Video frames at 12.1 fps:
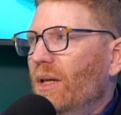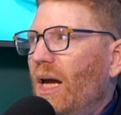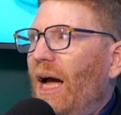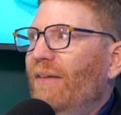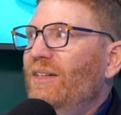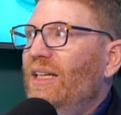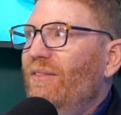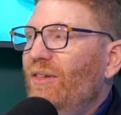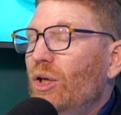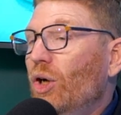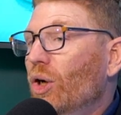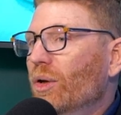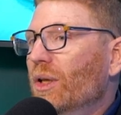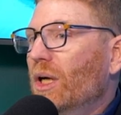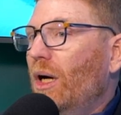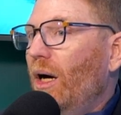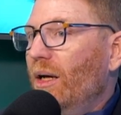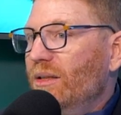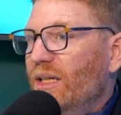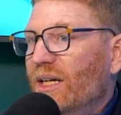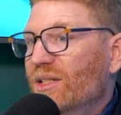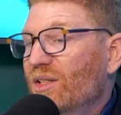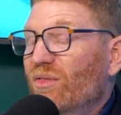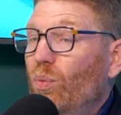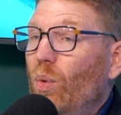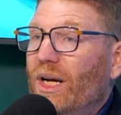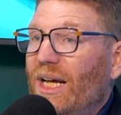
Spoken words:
I've given her the context of what